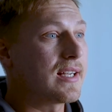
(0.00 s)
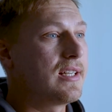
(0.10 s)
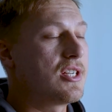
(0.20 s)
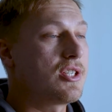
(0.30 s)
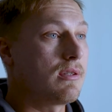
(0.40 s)

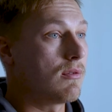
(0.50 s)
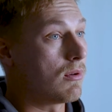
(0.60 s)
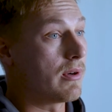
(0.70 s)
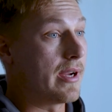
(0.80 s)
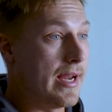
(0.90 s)
technician
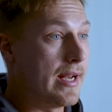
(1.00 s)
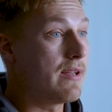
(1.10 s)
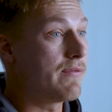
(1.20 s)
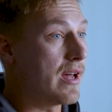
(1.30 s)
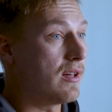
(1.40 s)
or
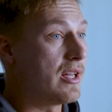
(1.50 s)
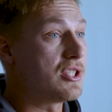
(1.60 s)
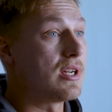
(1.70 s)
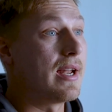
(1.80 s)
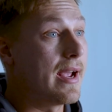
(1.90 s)
heating,
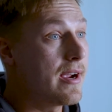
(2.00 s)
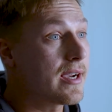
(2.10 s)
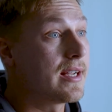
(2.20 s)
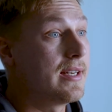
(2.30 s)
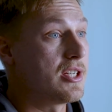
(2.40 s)
ventilation,
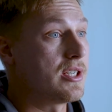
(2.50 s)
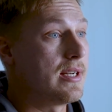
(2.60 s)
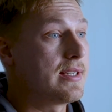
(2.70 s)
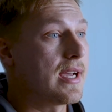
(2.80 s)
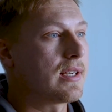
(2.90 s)
air
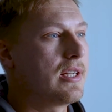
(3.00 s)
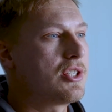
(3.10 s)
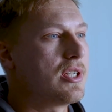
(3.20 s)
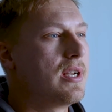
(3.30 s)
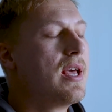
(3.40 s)
conditioning
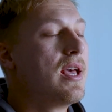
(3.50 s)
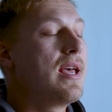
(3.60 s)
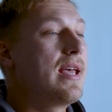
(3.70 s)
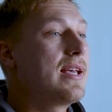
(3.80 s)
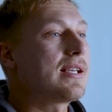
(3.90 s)
technician
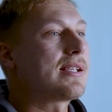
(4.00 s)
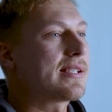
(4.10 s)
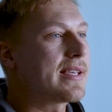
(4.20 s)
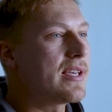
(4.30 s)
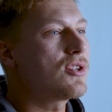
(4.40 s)
is a
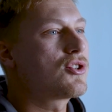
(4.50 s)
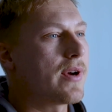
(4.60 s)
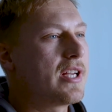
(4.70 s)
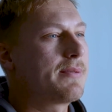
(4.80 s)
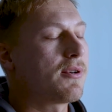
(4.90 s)
skilled
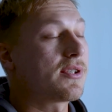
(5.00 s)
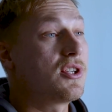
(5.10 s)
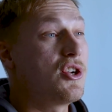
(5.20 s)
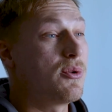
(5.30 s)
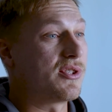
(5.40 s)

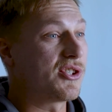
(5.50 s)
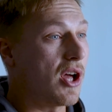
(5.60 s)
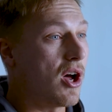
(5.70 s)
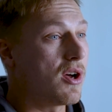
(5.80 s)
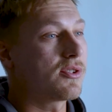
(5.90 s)
tradesperson who
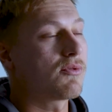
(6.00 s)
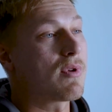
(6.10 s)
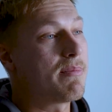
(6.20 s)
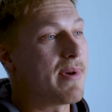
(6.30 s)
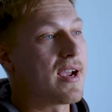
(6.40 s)

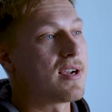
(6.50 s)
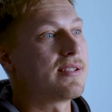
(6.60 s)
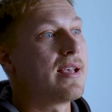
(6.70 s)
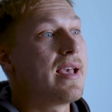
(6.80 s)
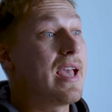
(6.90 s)
installs,
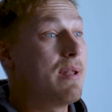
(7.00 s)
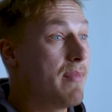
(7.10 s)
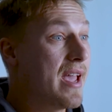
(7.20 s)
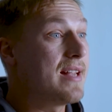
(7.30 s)
repairs, and